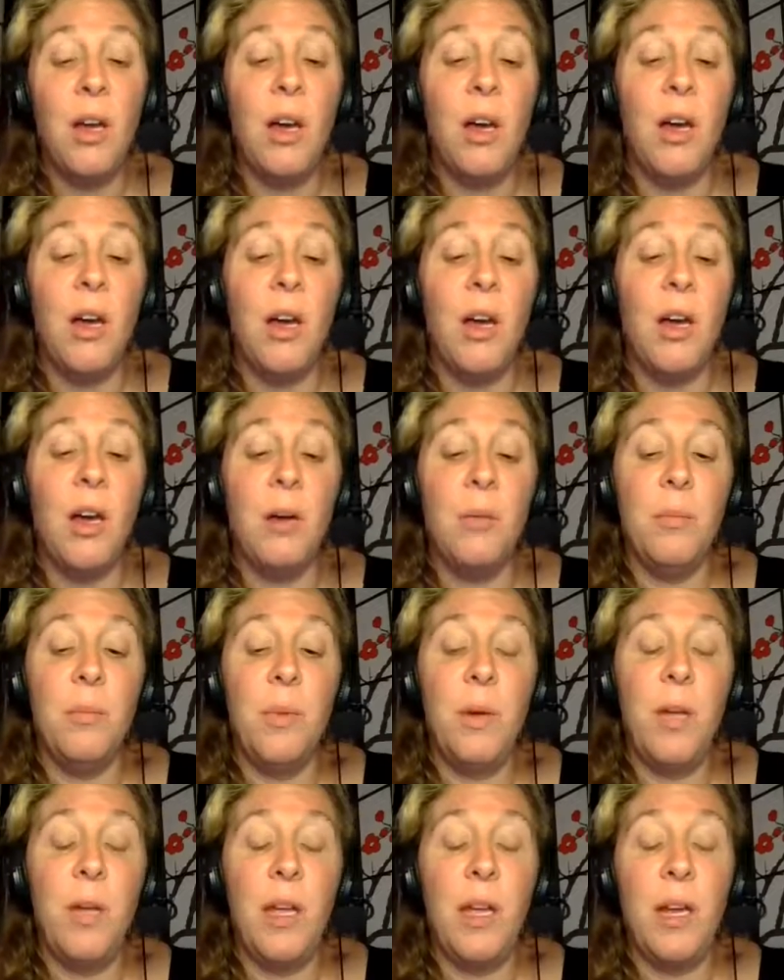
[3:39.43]

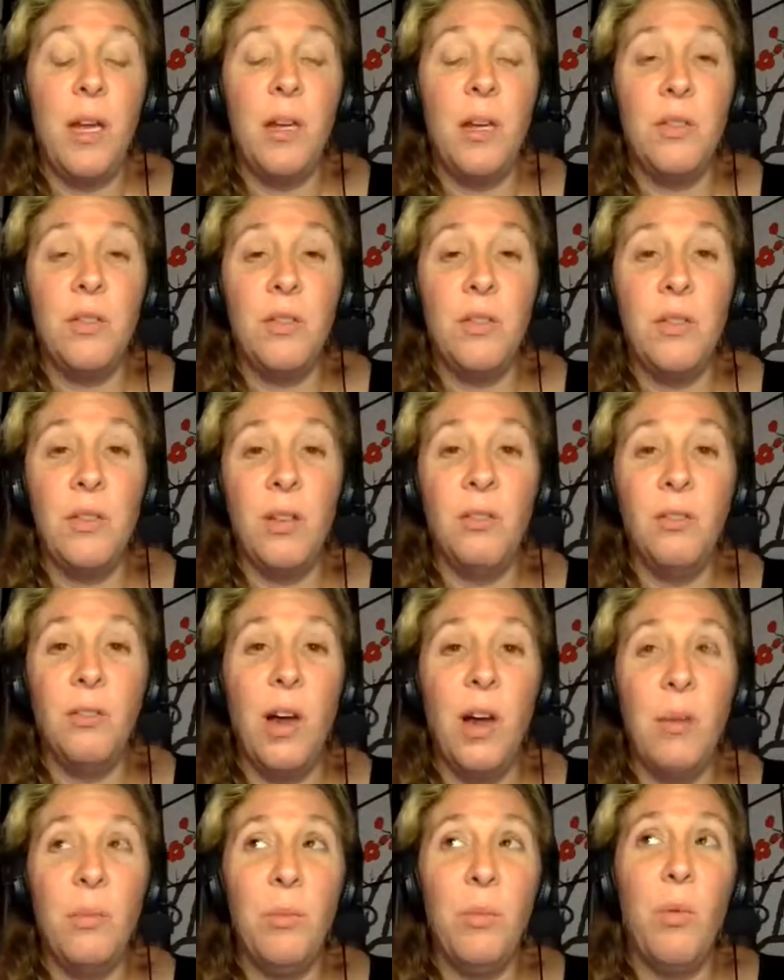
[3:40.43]
and a
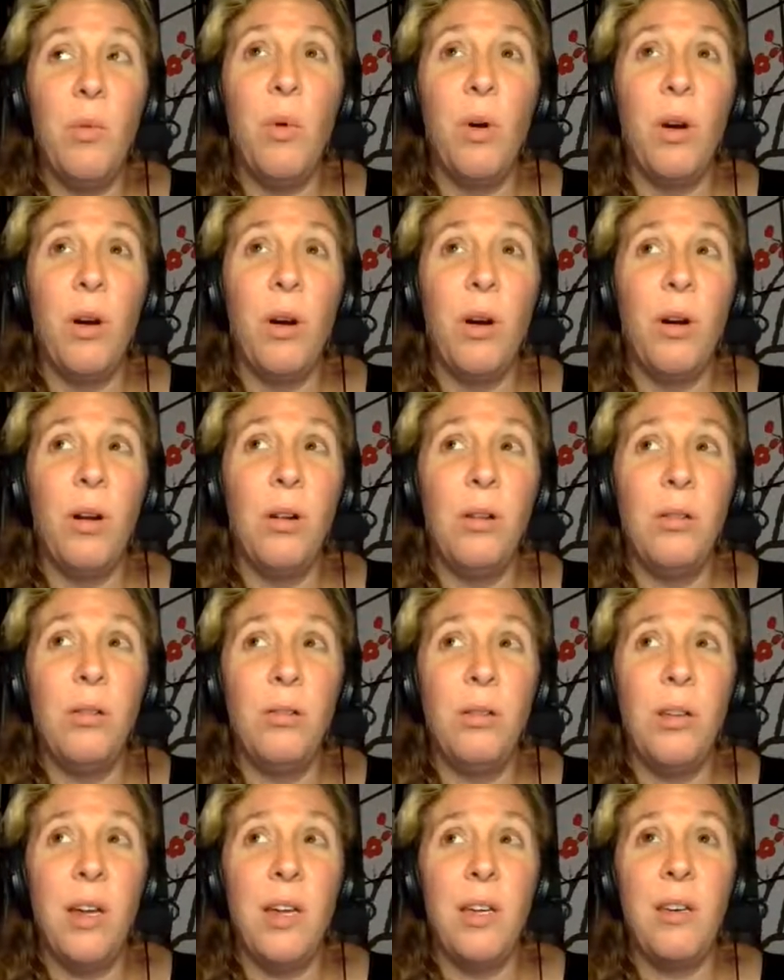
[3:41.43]
lot more
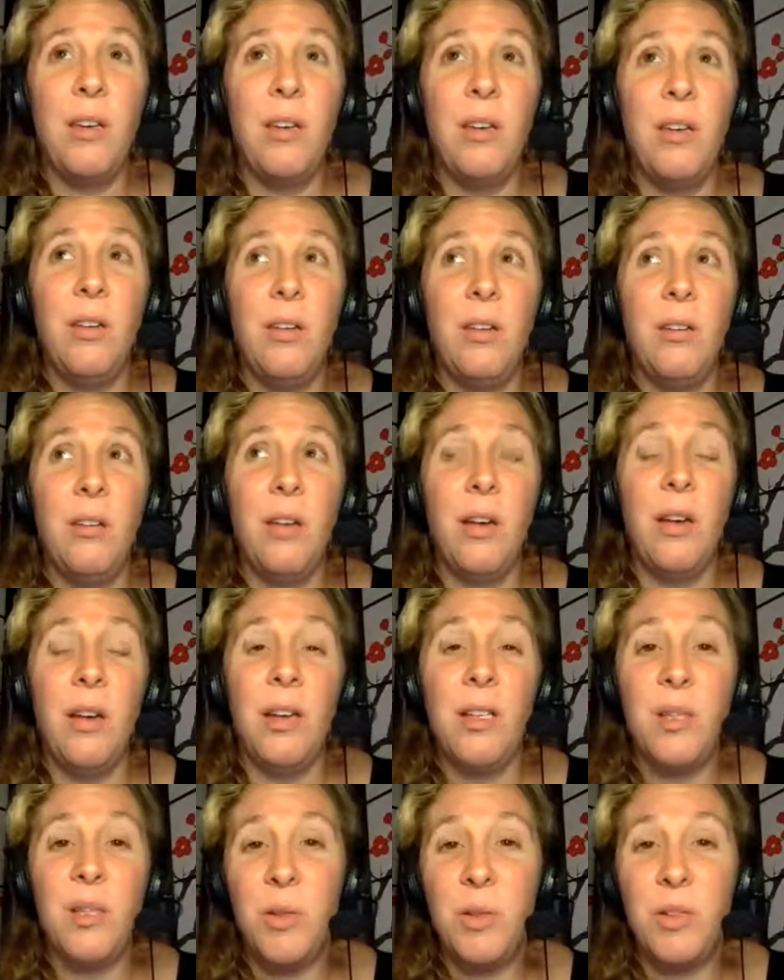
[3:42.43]
like
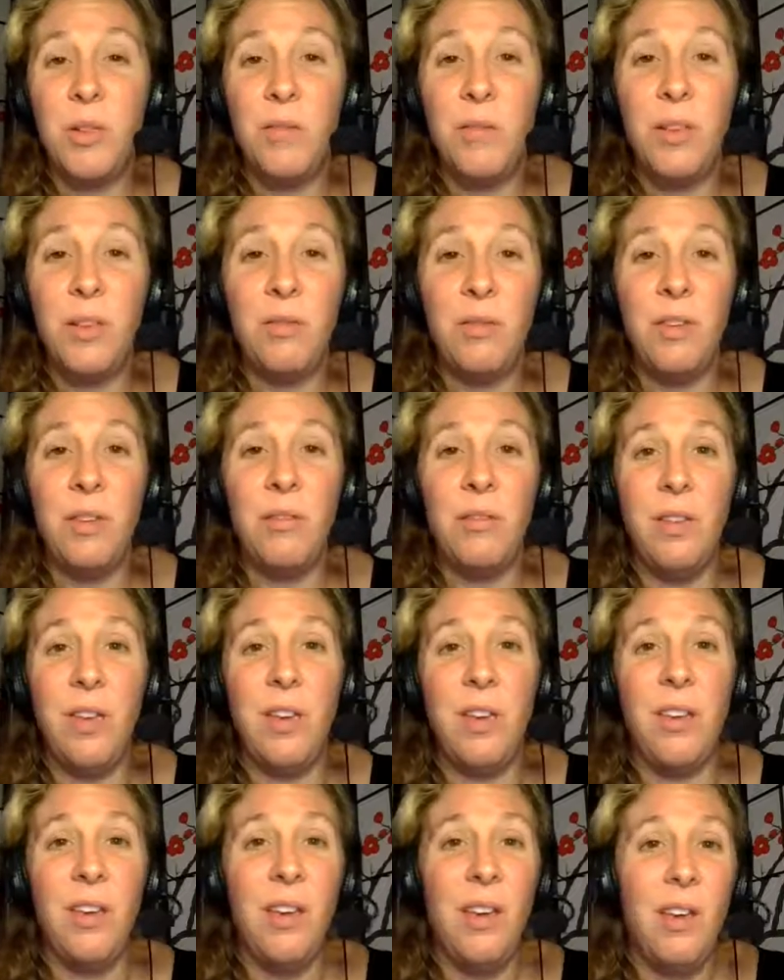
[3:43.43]
specifically
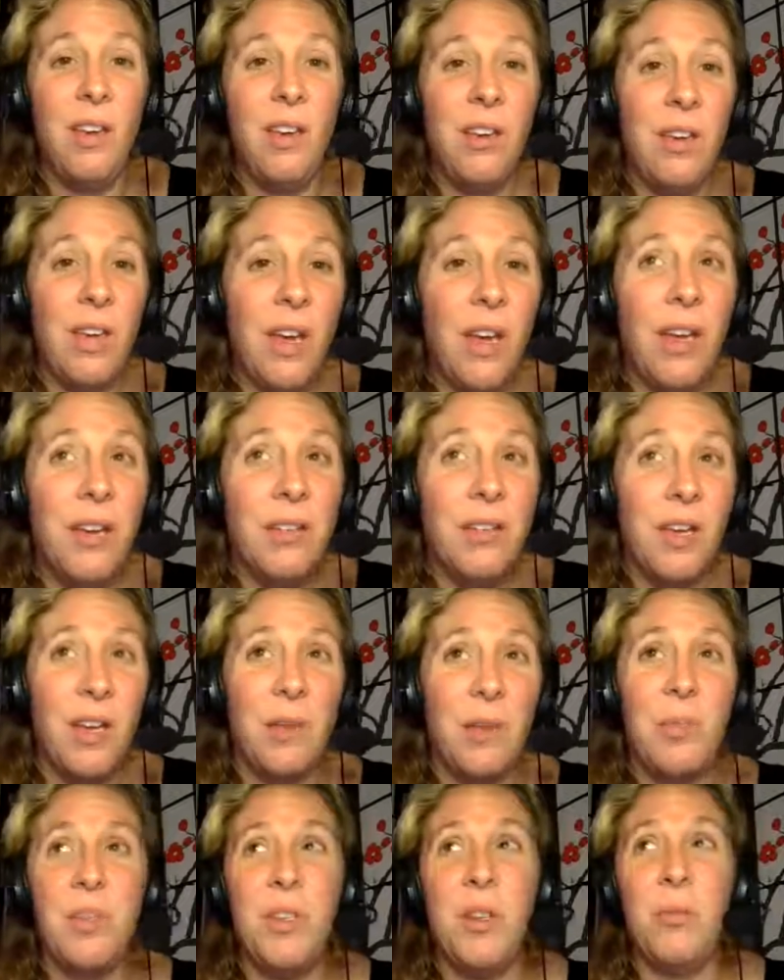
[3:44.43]
like gas
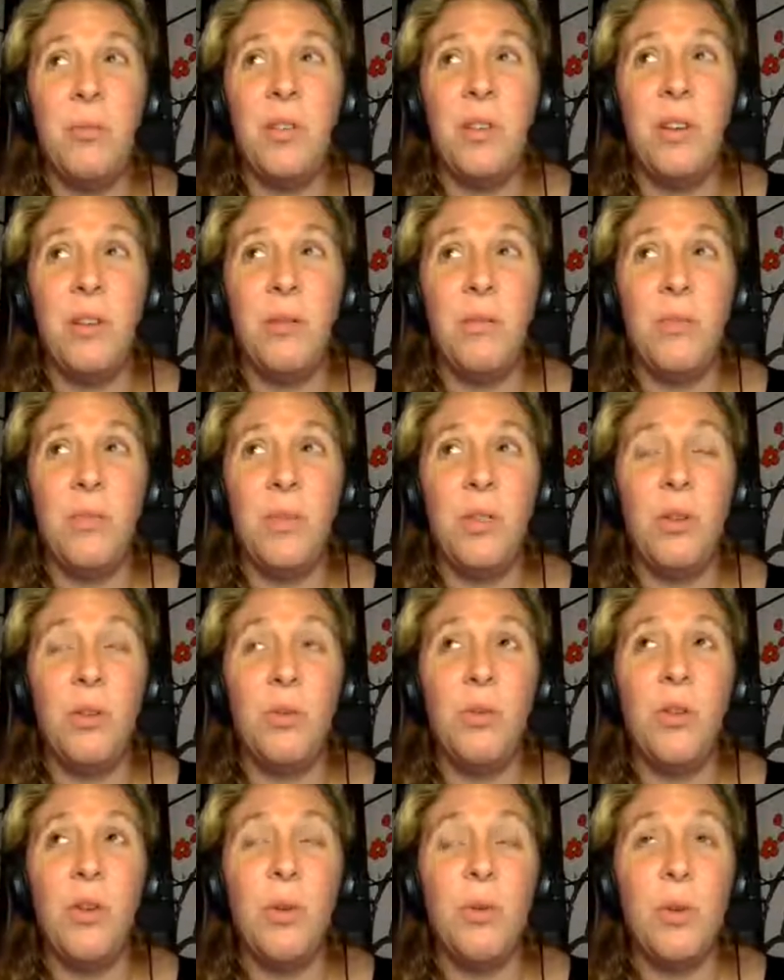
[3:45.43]
type symptoms.
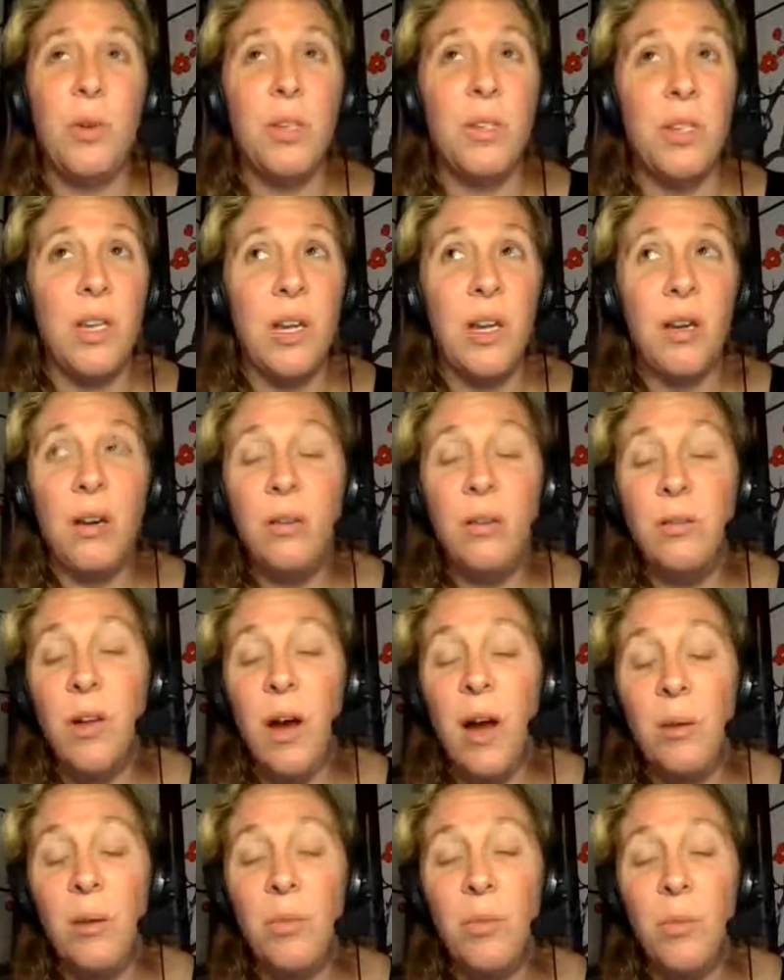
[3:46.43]
You're noticing a
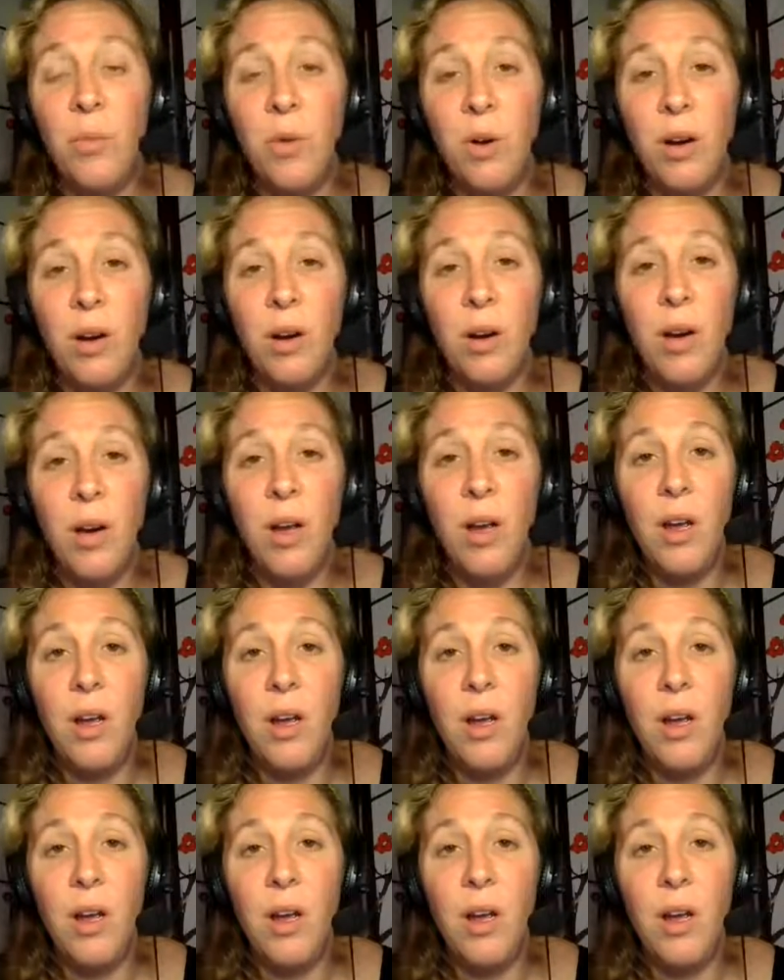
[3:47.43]
lot more